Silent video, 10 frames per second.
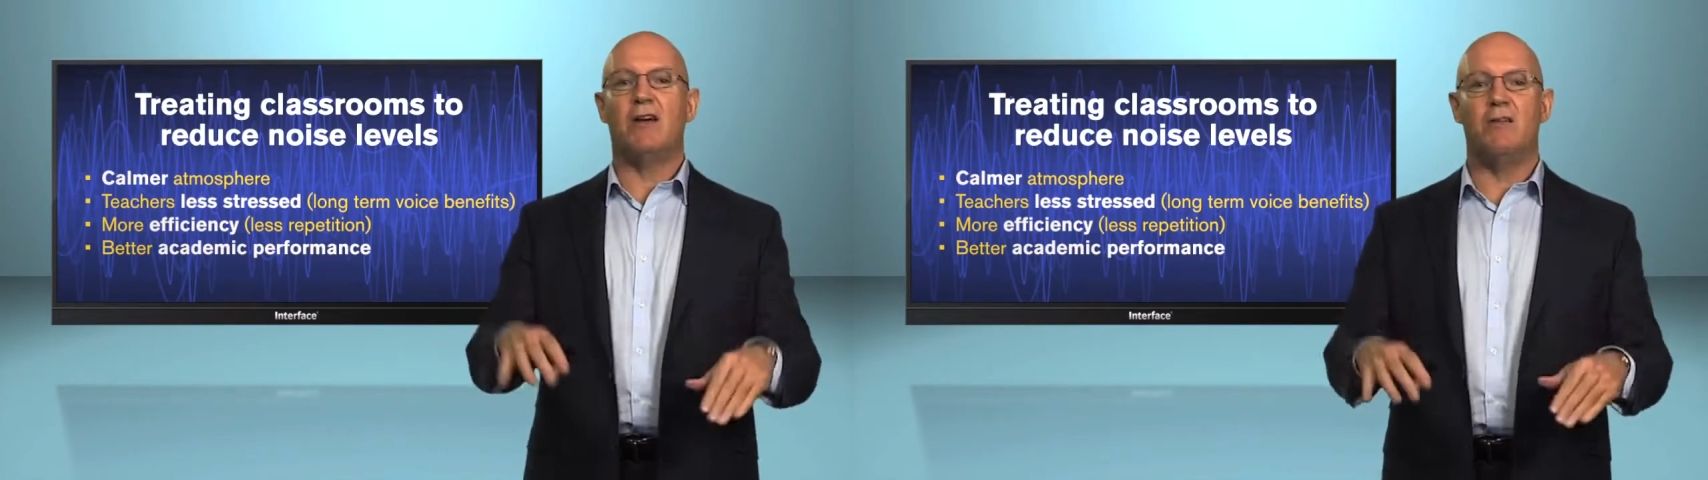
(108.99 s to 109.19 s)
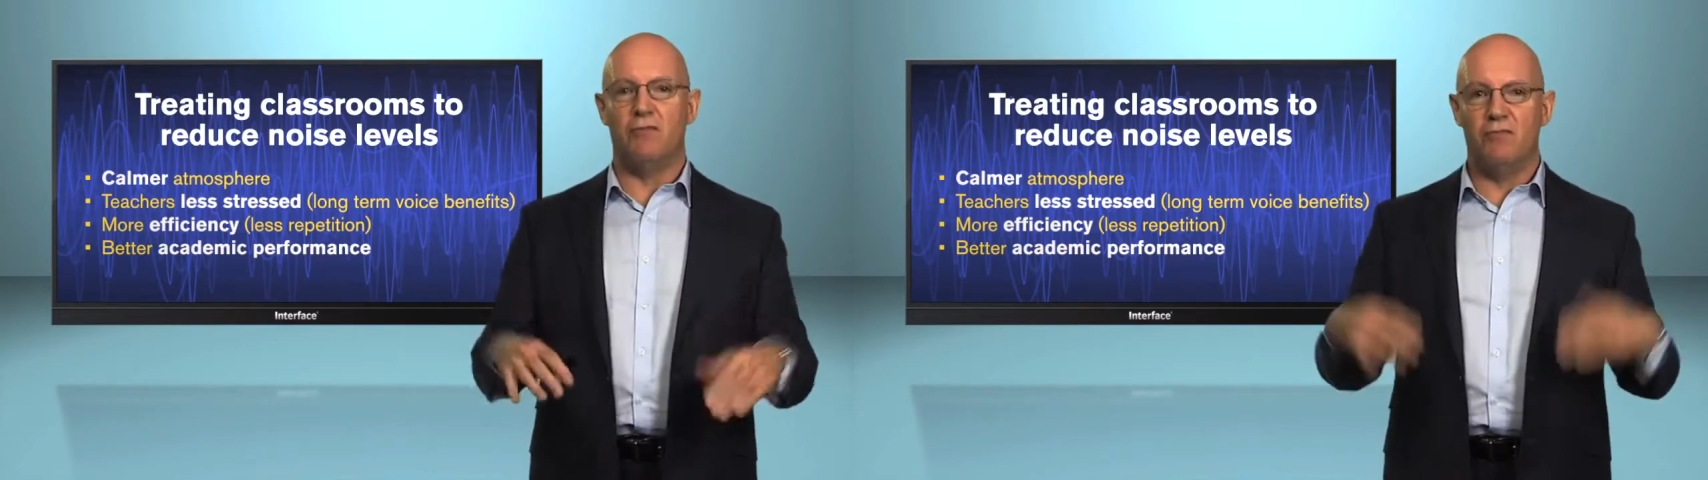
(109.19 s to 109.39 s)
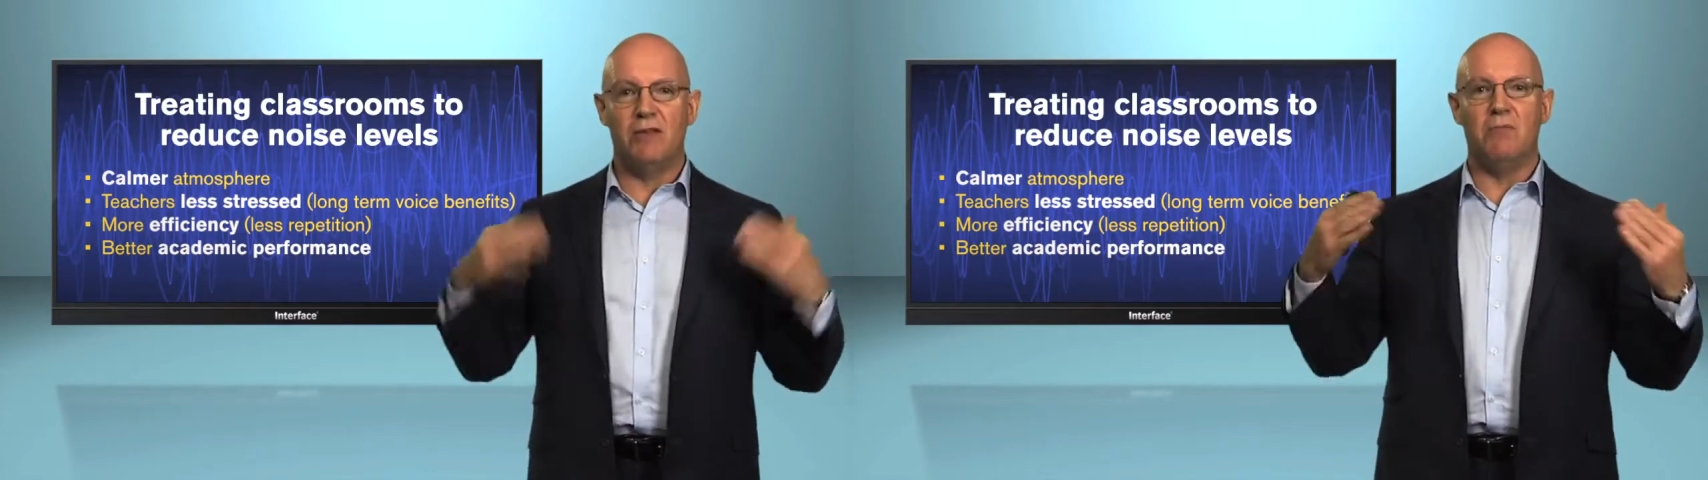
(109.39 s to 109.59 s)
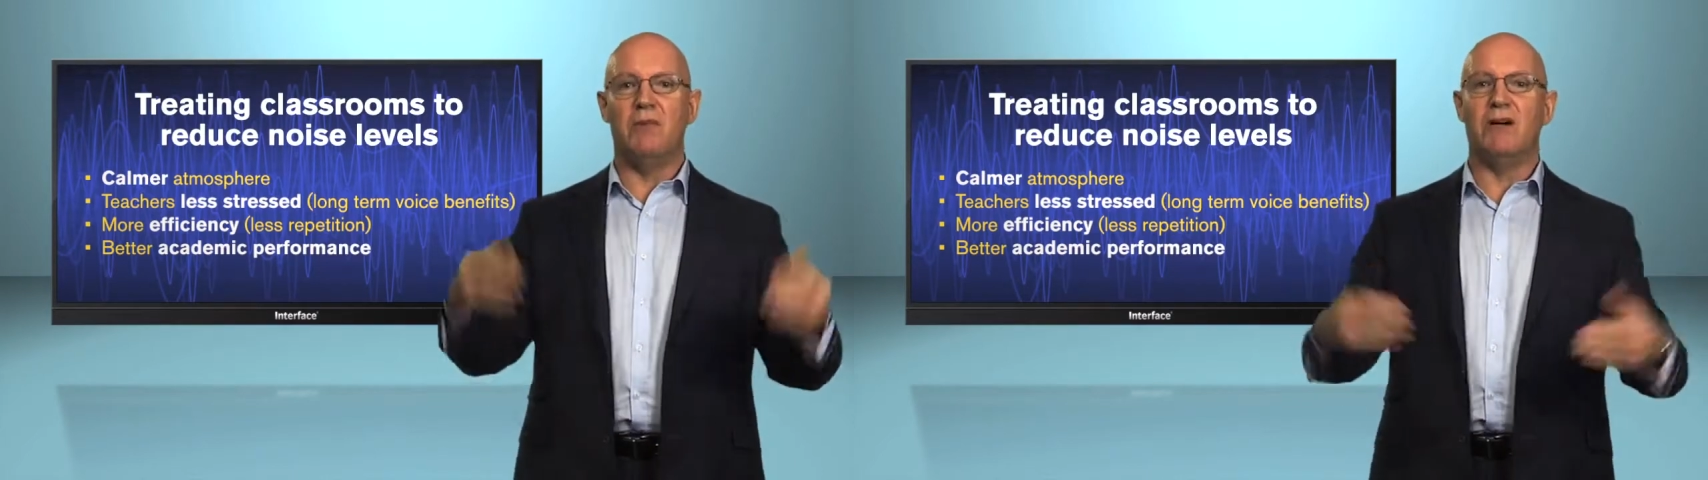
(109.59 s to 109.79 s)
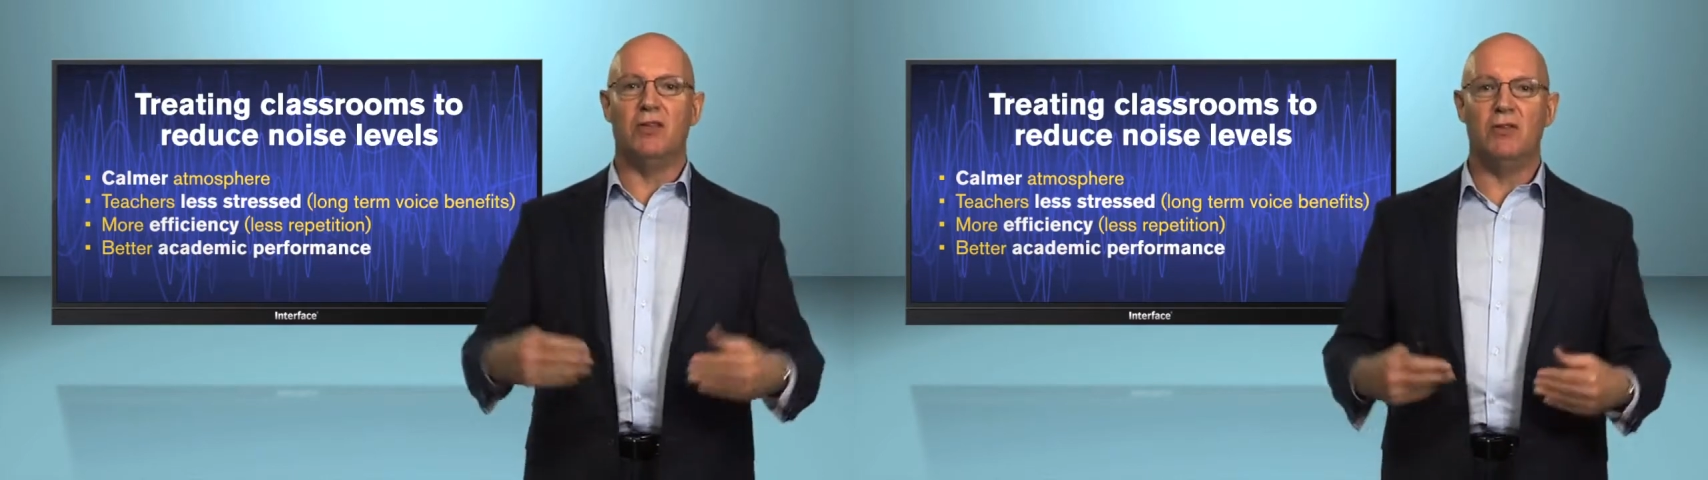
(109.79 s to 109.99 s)
overridden
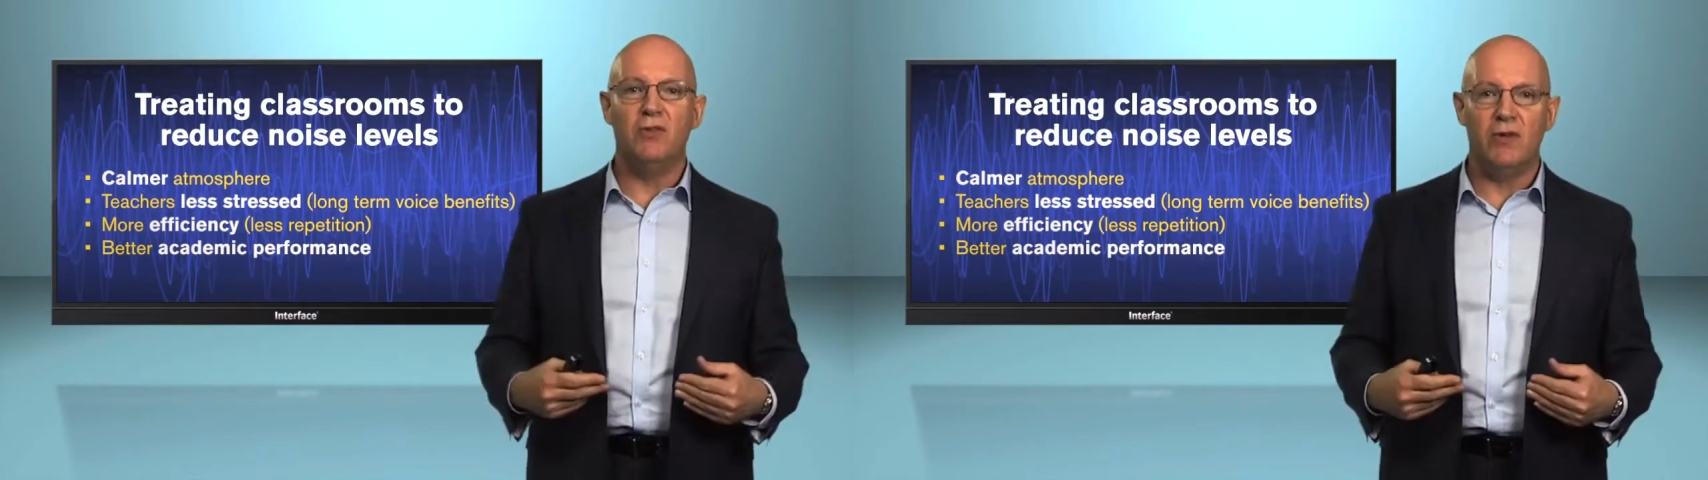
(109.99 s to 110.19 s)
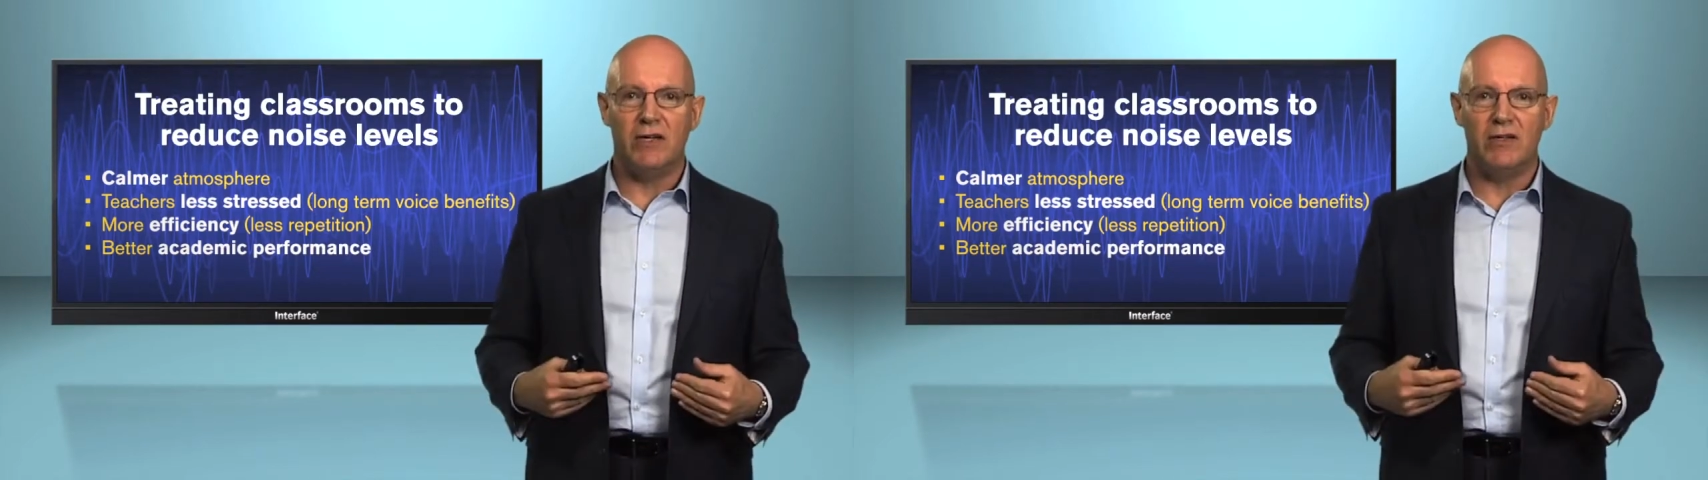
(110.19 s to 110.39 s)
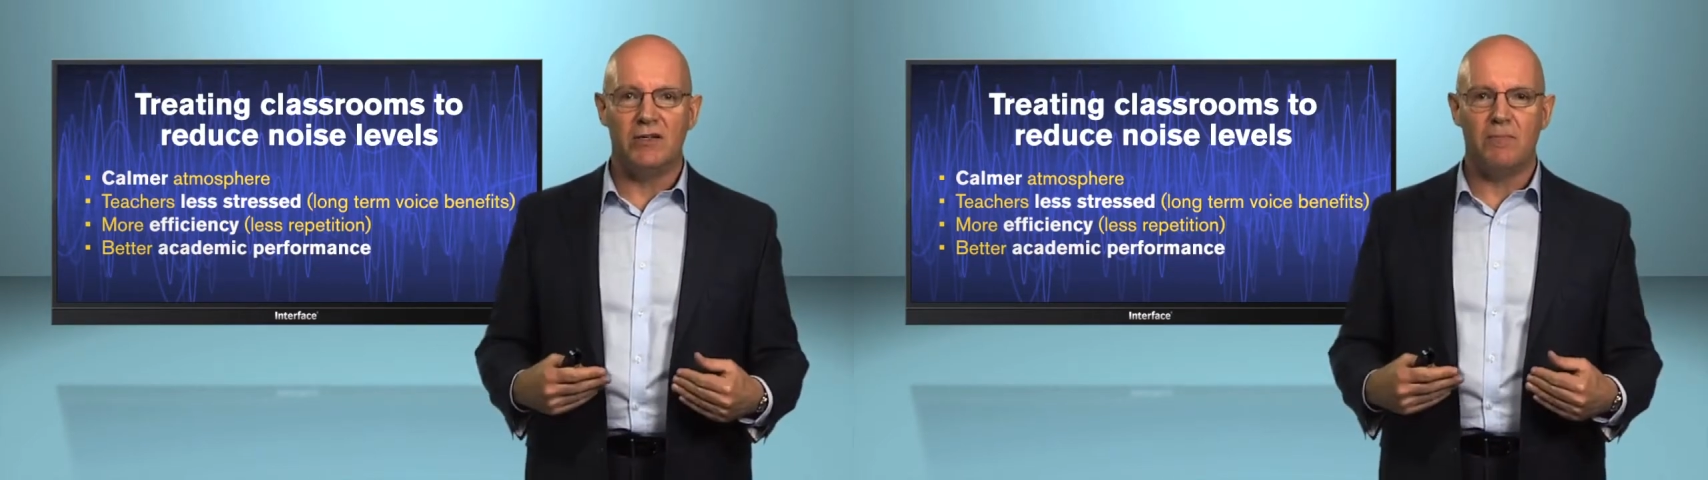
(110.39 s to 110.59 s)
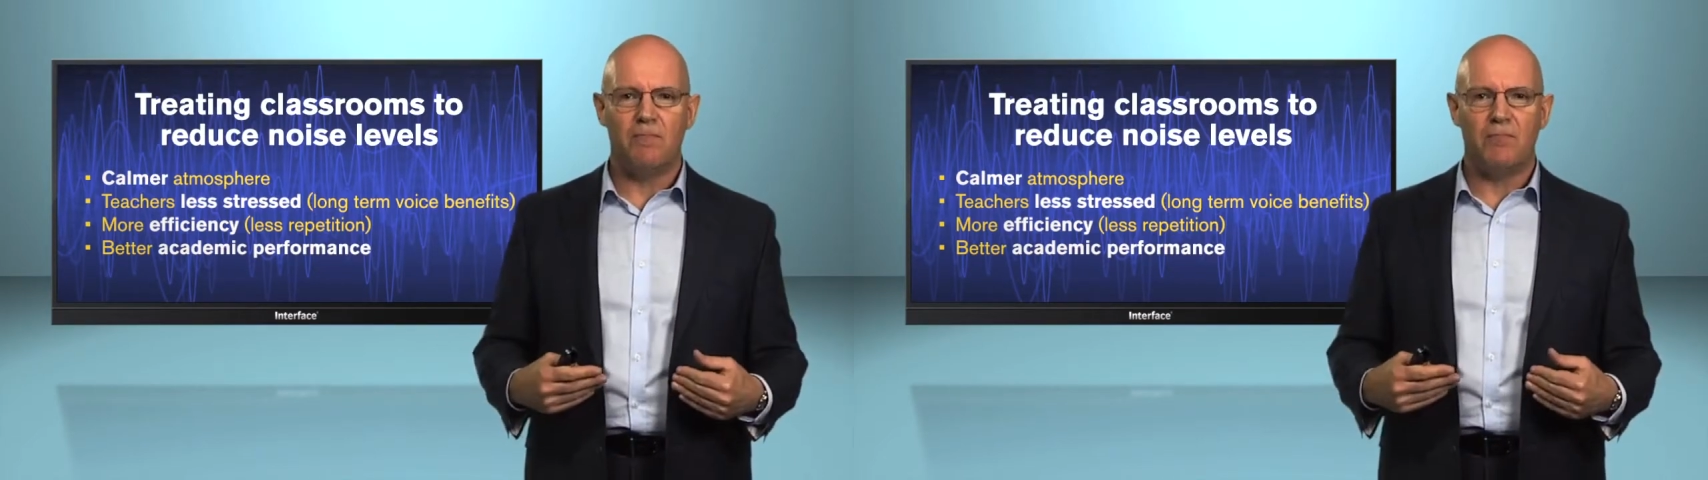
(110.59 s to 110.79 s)
by the noise.